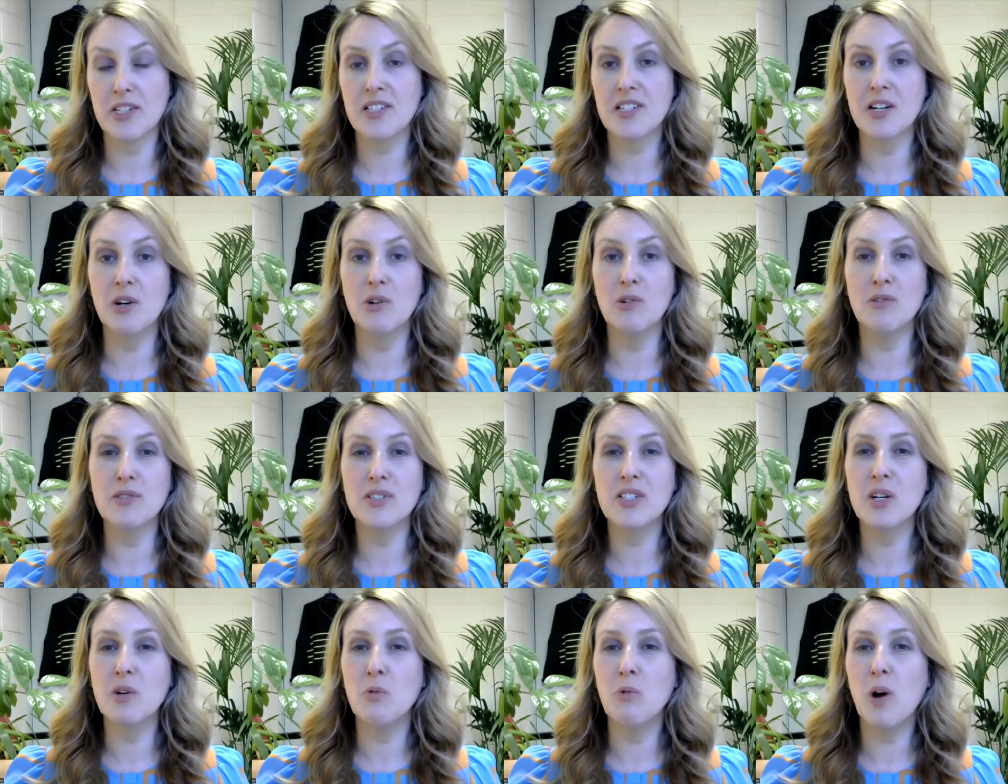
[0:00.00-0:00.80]
So
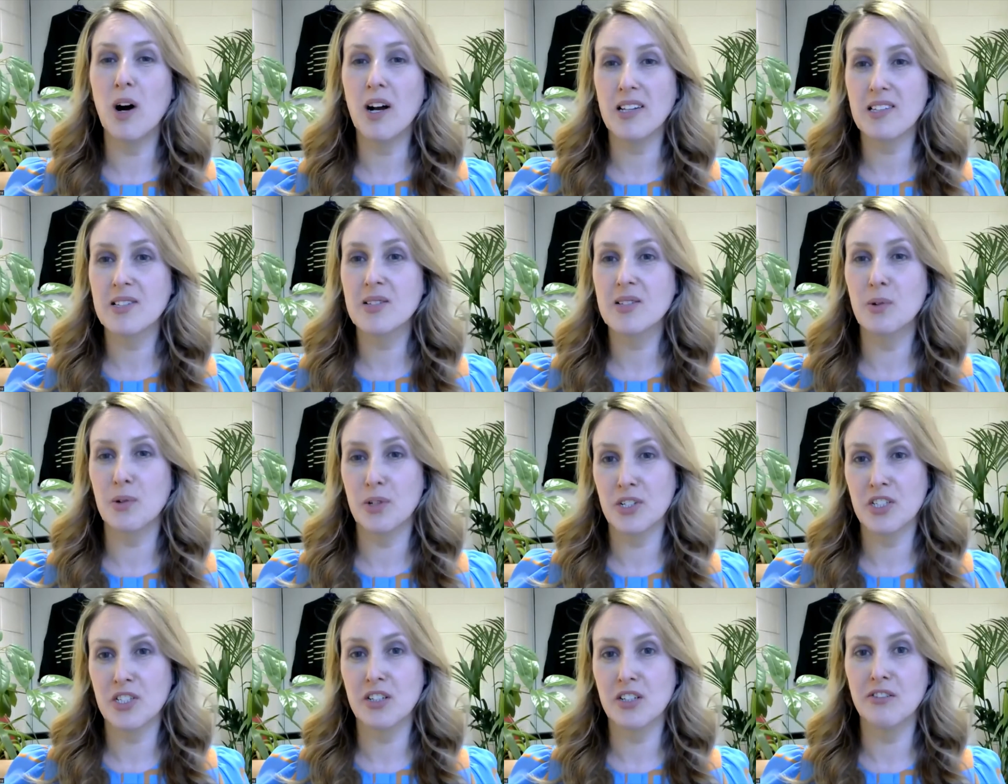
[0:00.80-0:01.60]
what
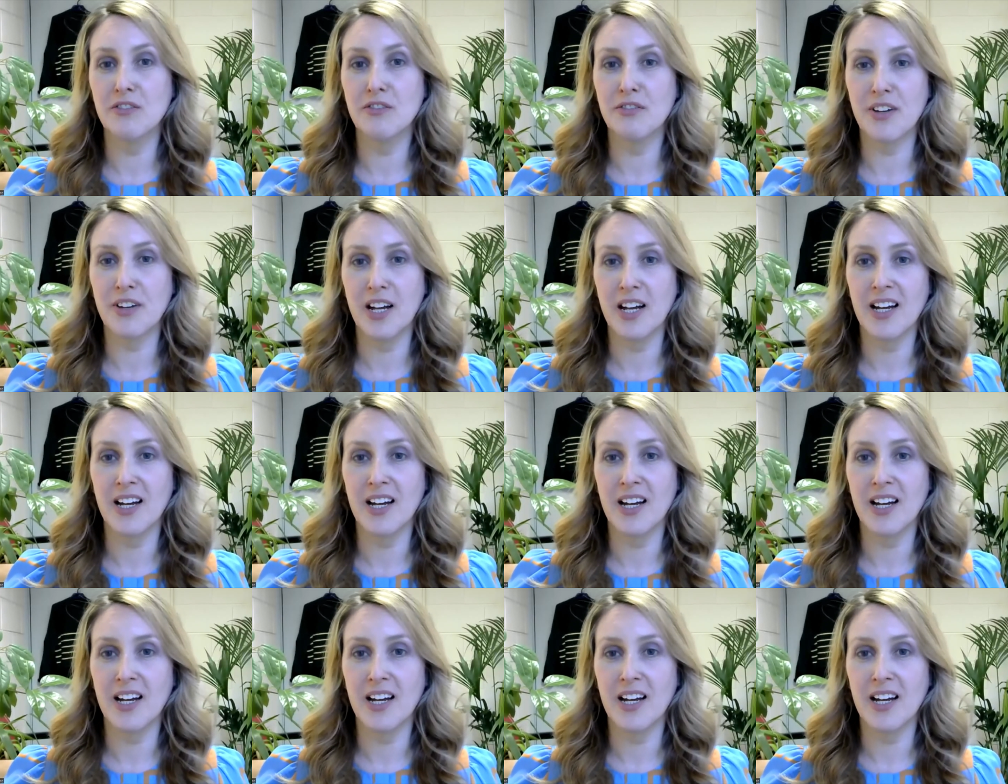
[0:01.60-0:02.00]
sort of